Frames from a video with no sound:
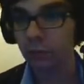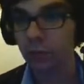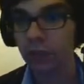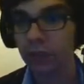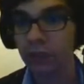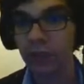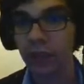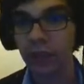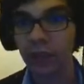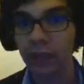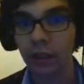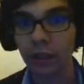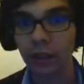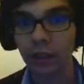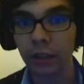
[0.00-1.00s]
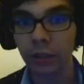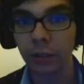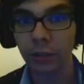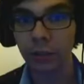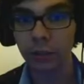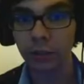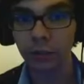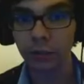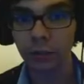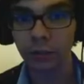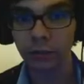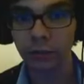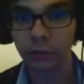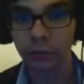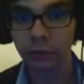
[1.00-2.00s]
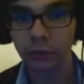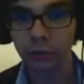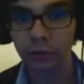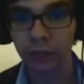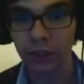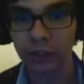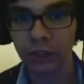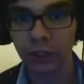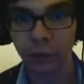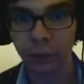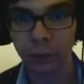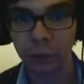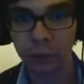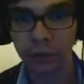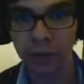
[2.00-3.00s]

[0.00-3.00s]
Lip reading: let's take a look. Let's take a look to the